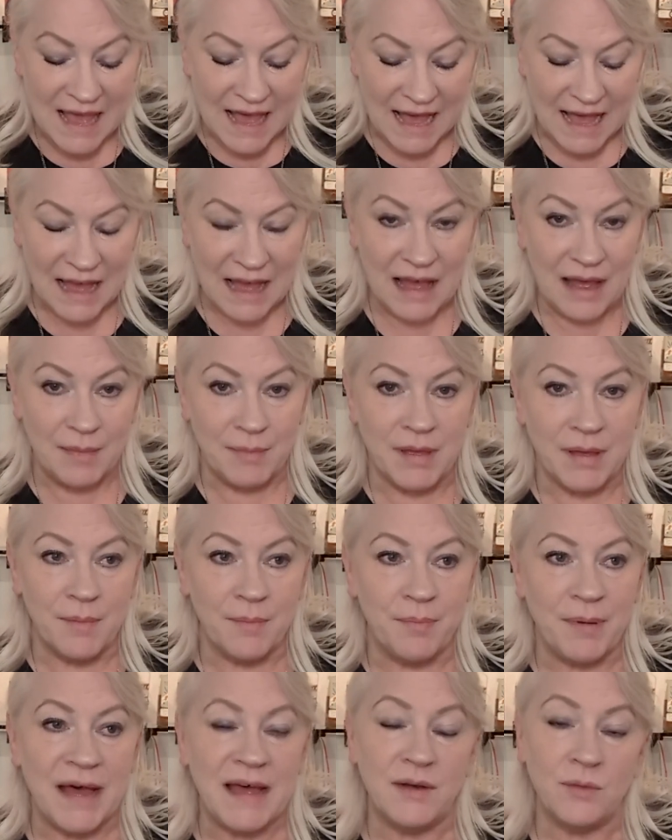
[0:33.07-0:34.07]

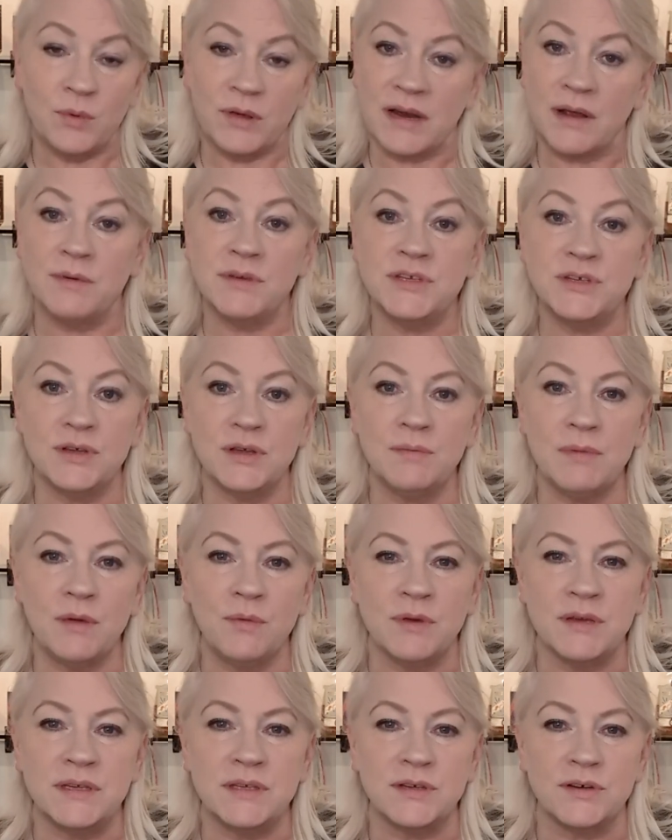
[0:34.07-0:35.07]
But when I was doing my
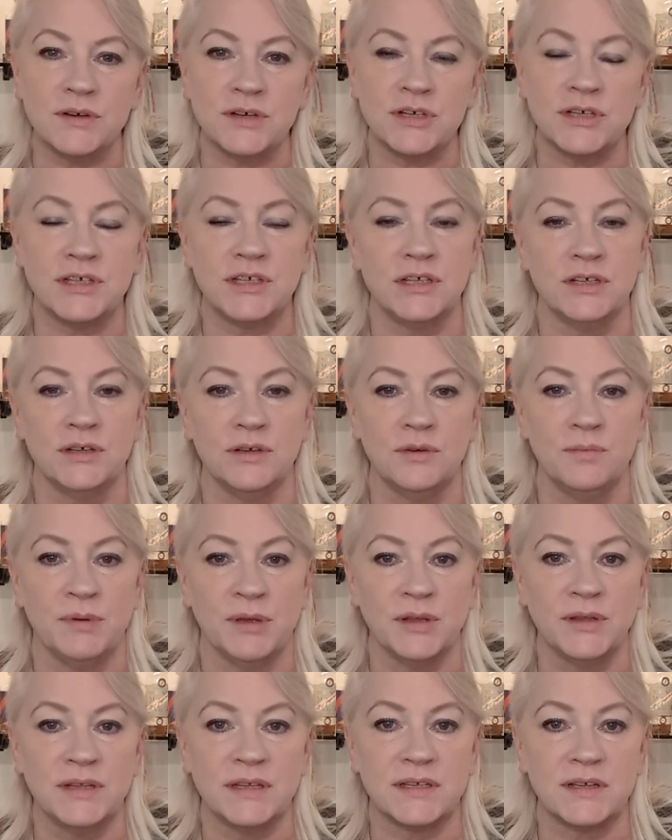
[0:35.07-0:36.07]
research to
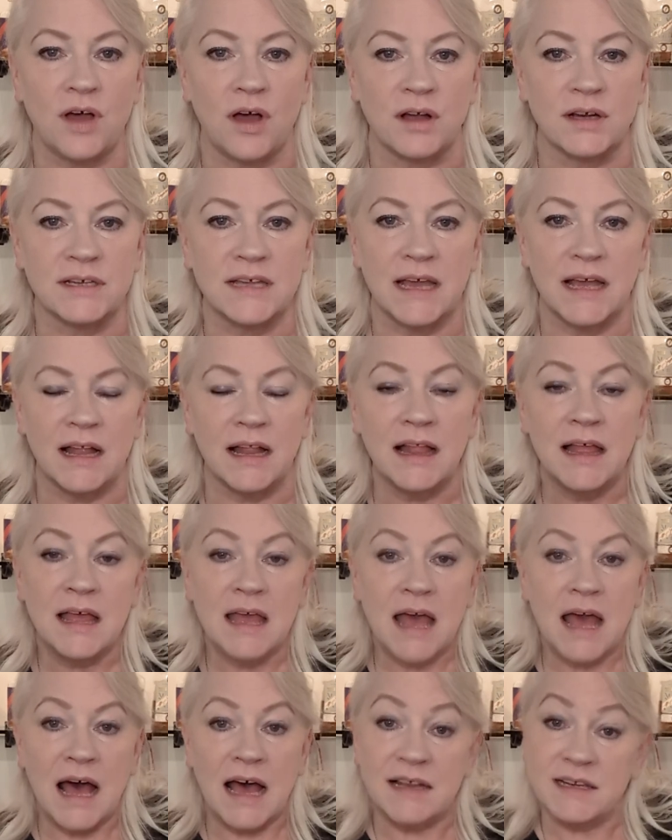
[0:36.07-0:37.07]
build this cocktail,
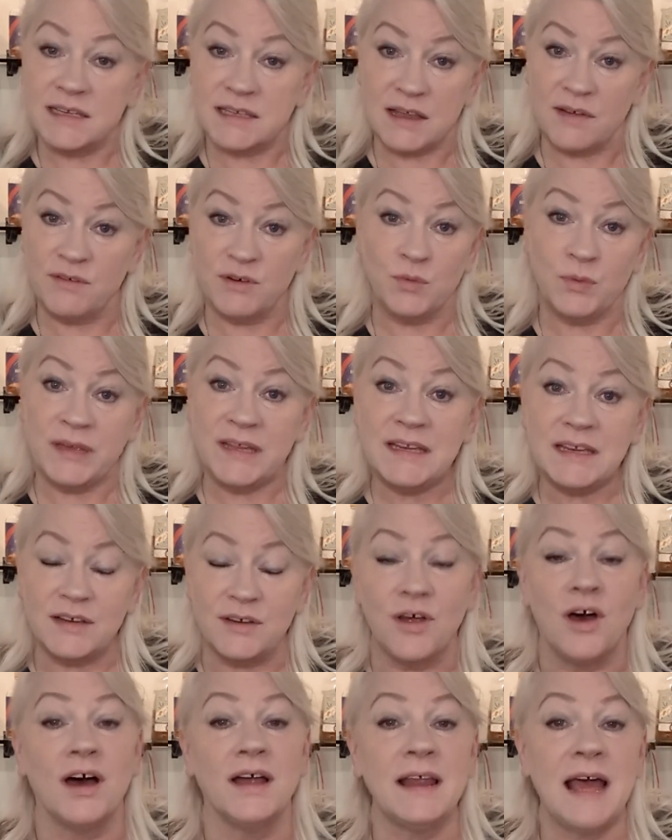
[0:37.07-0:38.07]
I discovered we did
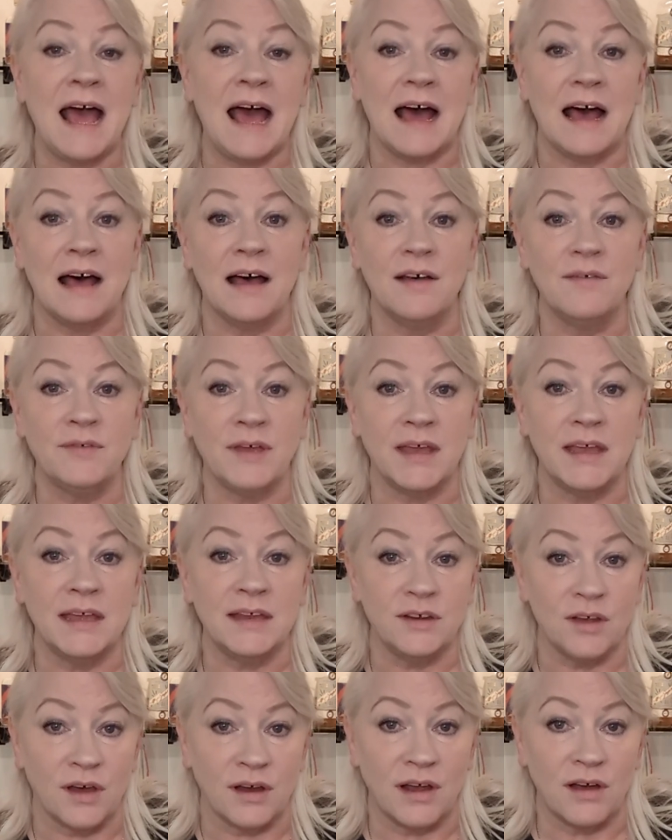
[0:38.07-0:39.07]
not have a
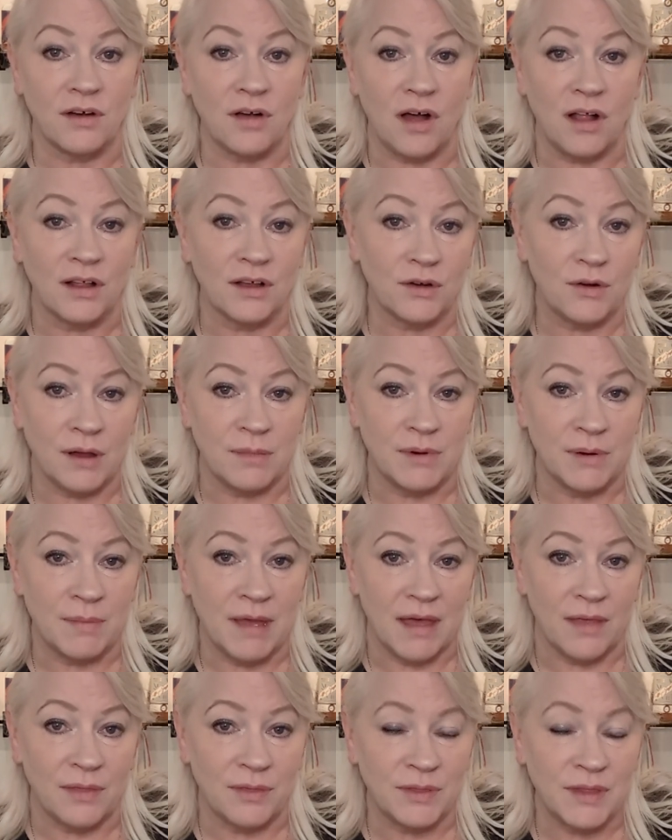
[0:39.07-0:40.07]
non-alcoholic creme de
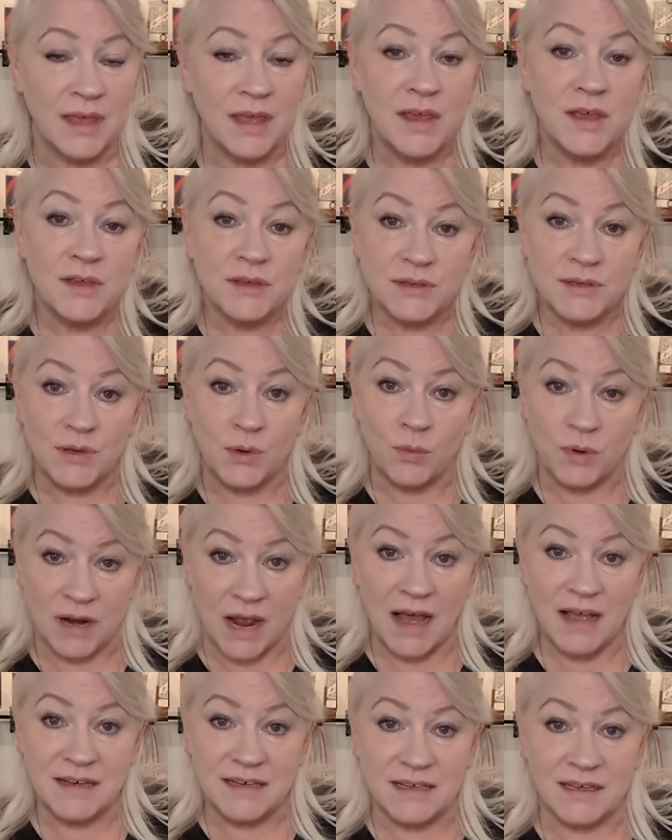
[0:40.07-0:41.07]
menthe. So what
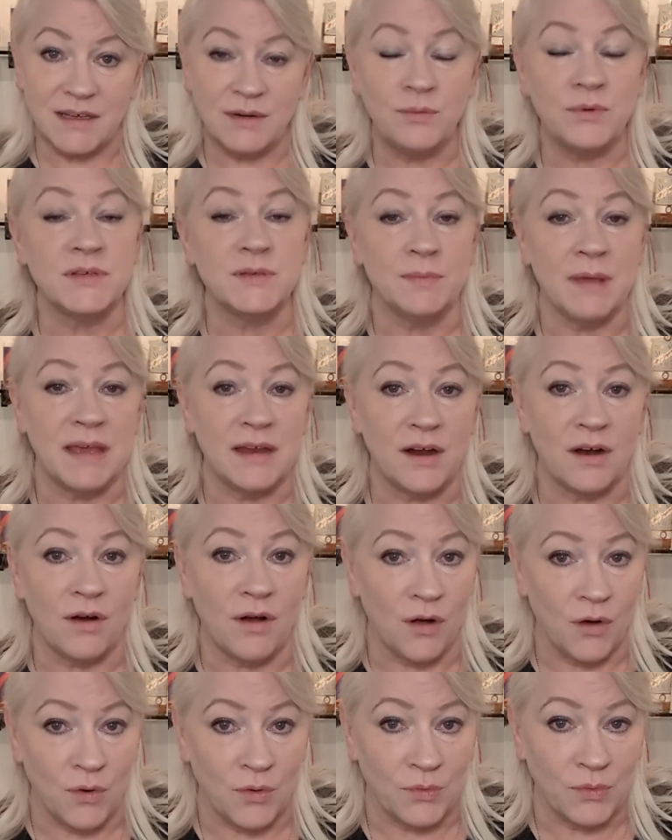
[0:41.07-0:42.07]
I did was made our
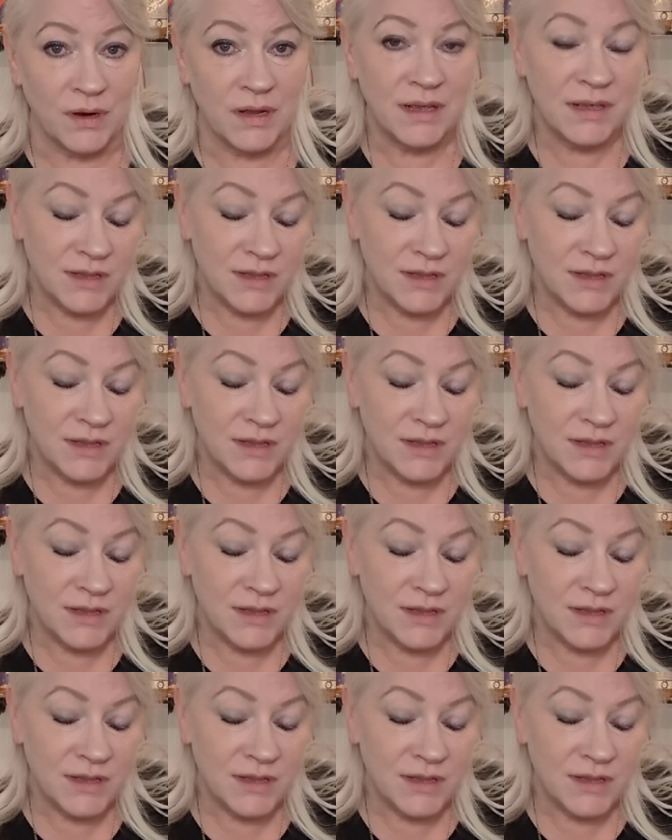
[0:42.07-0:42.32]
own.